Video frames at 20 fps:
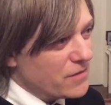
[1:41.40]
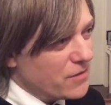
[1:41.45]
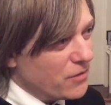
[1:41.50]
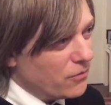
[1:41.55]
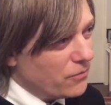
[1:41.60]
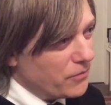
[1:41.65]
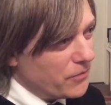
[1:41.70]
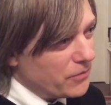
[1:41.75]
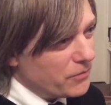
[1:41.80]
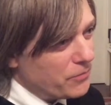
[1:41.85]

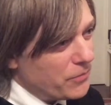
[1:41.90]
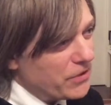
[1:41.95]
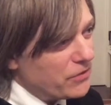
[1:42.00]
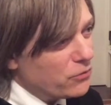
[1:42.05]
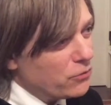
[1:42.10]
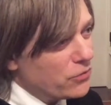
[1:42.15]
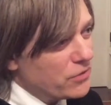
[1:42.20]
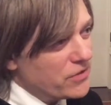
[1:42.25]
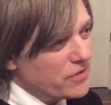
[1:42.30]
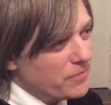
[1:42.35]
So what
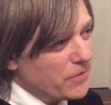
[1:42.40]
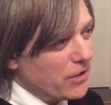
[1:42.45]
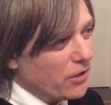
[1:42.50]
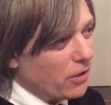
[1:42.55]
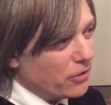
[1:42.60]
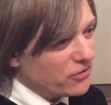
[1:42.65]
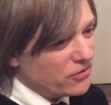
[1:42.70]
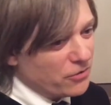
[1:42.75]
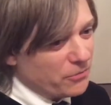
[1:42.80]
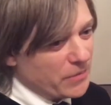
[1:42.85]
we do is
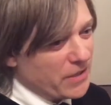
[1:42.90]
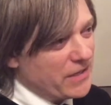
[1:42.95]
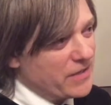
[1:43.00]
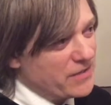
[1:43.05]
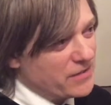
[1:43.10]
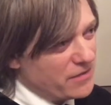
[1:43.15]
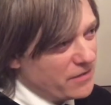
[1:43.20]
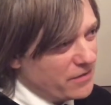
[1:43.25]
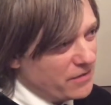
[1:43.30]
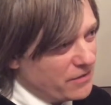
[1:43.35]
we
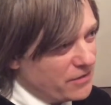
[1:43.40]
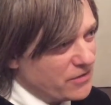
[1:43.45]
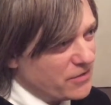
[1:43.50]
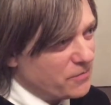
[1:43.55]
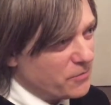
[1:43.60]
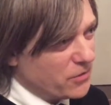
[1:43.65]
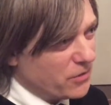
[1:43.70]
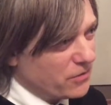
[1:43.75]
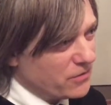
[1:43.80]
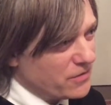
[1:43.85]
automate
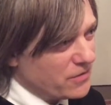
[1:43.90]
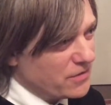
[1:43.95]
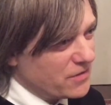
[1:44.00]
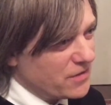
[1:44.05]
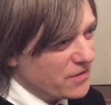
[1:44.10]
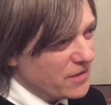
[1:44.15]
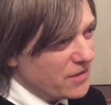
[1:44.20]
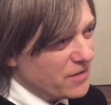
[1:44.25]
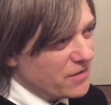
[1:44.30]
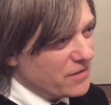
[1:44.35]
this
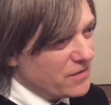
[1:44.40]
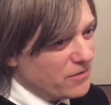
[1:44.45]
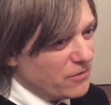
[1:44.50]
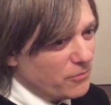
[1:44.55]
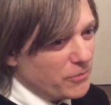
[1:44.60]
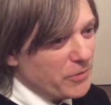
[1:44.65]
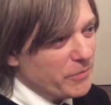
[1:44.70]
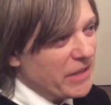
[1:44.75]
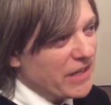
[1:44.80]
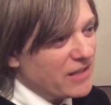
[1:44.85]
process.
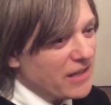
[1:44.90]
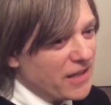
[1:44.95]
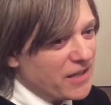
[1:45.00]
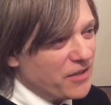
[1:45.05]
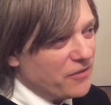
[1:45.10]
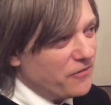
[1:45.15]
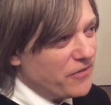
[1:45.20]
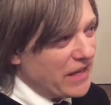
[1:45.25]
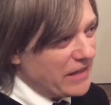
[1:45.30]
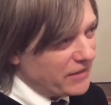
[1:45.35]
So we make
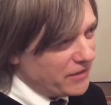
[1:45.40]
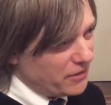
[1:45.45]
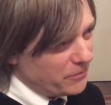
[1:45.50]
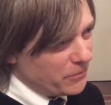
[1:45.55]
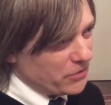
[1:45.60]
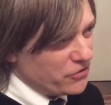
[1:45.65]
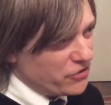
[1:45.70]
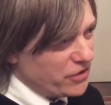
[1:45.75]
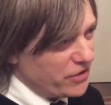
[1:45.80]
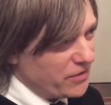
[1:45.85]
like a
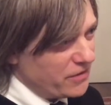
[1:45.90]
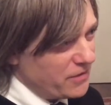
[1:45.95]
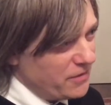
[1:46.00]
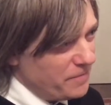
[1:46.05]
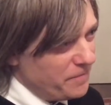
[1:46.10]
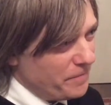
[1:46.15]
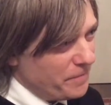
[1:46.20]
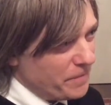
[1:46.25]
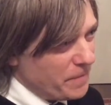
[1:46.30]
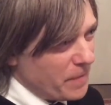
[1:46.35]
vending
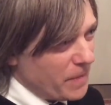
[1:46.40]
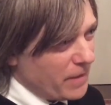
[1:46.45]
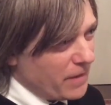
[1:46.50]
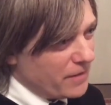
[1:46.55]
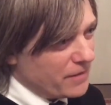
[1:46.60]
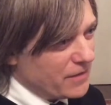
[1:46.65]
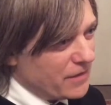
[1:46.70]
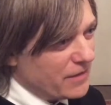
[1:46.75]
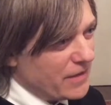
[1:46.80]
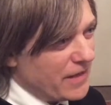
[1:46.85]
machine
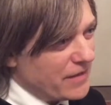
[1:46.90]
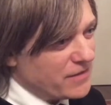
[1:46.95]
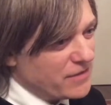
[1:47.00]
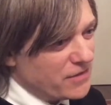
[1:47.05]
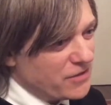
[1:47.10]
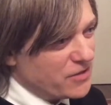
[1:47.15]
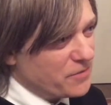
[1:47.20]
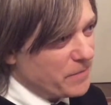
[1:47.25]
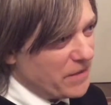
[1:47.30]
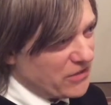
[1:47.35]
that
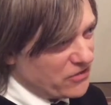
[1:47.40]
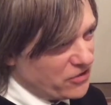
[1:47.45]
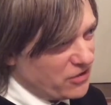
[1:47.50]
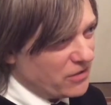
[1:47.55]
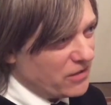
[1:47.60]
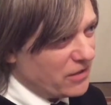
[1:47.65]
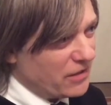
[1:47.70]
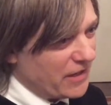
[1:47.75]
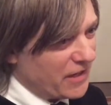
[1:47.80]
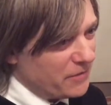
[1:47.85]
has this
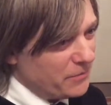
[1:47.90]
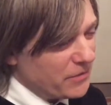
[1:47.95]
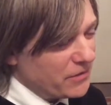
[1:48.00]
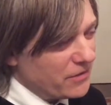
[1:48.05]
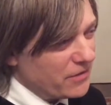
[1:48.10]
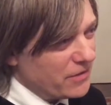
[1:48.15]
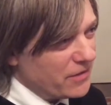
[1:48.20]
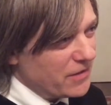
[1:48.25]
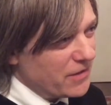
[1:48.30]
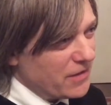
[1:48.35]
special
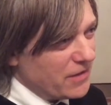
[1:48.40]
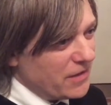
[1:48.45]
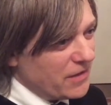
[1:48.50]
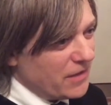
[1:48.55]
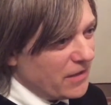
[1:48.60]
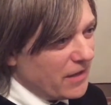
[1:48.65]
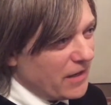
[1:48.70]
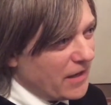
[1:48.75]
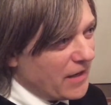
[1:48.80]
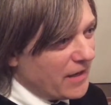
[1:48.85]
climate,
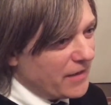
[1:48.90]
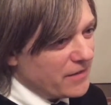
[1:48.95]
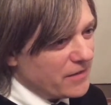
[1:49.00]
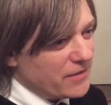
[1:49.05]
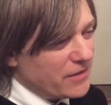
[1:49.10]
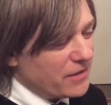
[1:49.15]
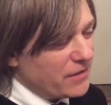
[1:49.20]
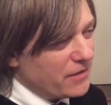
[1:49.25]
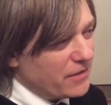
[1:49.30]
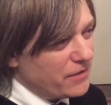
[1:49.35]

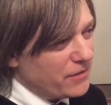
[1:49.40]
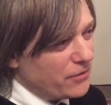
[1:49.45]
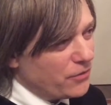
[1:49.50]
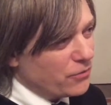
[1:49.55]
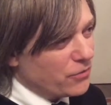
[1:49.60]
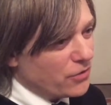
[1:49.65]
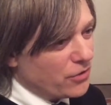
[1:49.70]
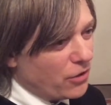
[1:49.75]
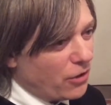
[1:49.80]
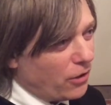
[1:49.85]
and
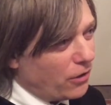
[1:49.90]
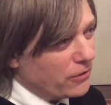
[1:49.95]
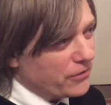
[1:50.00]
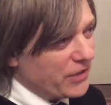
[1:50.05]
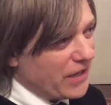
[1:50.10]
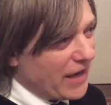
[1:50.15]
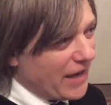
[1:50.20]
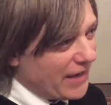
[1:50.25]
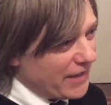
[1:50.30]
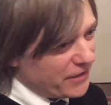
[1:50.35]
you
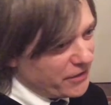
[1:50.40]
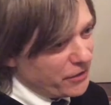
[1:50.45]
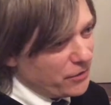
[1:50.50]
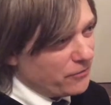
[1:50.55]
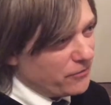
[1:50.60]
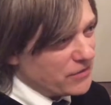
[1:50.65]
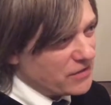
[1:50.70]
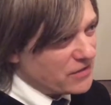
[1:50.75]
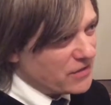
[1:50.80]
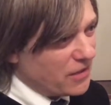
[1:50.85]
call the
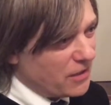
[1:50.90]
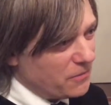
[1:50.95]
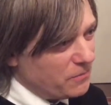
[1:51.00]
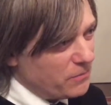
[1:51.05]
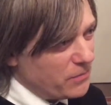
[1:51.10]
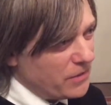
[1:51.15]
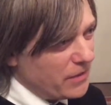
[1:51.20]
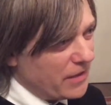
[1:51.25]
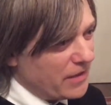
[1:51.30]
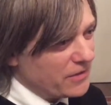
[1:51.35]
ID of a
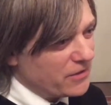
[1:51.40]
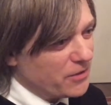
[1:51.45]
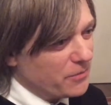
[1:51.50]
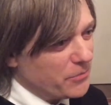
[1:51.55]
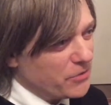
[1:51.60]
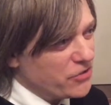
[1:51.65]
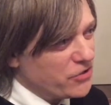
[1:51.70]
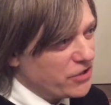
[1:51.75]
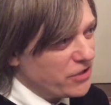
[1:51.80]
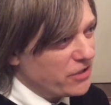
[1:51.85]
sample,
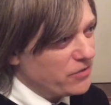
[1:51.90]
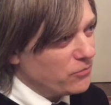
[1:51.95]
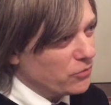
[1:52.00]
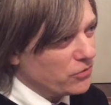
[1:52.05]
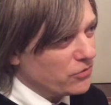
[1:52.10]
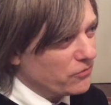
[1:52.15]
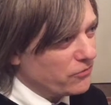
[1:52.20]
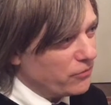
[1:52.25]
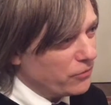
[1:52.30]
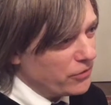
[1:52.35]
and the
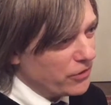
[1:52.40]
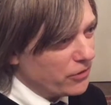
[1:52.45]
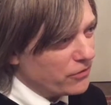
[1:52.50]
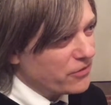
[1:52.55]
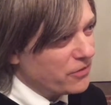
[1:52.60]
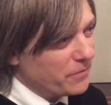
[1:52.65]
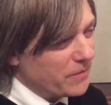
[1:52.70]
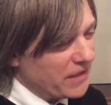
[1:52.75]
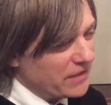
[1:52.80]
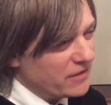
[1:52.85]
machine would
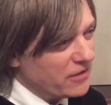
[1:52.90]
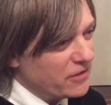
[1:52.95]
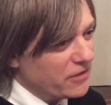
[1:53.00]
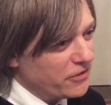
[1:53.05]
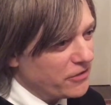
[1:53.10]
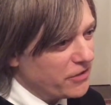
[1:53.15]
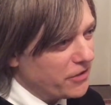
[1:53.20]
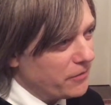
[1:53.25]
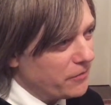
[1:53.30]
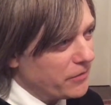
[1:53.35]
fully
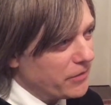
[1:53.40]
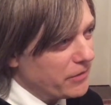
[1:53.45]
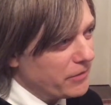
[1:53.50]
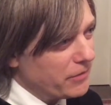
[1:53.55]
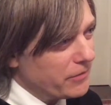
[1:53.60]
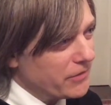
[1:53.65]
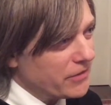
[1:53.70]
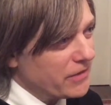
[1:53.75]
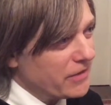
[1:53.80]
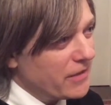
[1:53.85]
automatically
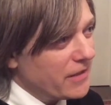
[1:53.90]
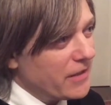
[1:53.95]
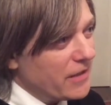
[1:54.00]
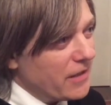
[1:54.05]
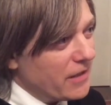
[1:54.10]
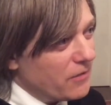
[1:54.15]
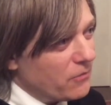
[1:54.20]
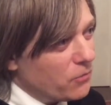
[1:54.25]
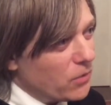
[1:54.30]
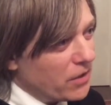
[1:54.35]
deliver
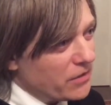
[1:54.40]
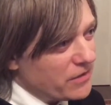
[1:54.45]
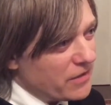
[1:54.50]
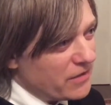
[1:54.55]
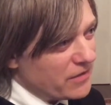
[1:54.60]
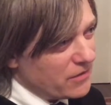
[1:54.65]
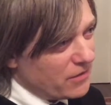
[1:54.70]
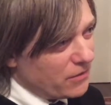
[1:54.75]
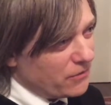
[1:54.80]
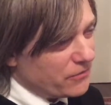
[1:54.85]

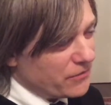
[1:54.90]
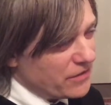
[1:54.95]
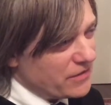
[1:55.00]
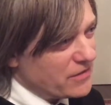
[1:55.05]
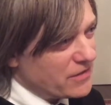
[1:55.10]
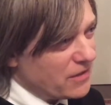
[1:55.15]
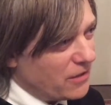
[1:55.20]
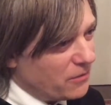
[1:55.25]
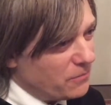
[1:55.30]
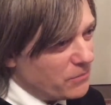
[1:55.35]
one of
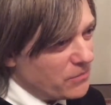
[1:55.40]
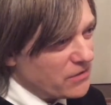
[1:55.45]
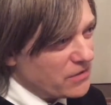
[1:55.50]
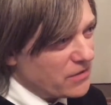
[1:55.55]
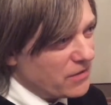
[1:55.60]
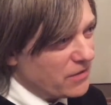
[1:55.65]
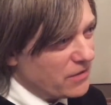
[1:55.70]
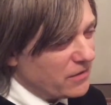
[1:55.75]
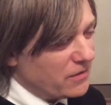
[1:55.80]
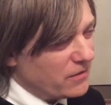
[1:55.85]
these
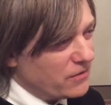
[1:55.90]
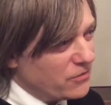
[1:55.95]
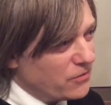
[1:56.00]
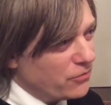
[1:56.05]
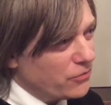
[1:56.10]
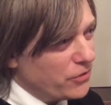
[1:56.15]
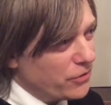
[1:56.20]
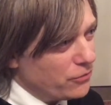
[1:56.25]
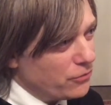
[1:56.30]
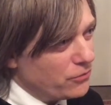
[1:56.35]
samples
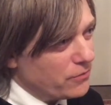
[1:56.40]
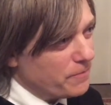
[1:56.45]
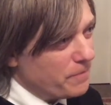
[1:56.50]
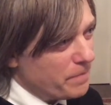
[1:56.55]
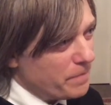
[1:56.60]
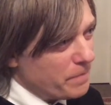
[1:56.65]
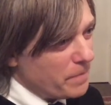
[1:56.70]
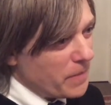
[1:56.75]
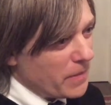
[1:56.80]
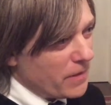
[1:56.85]
to you.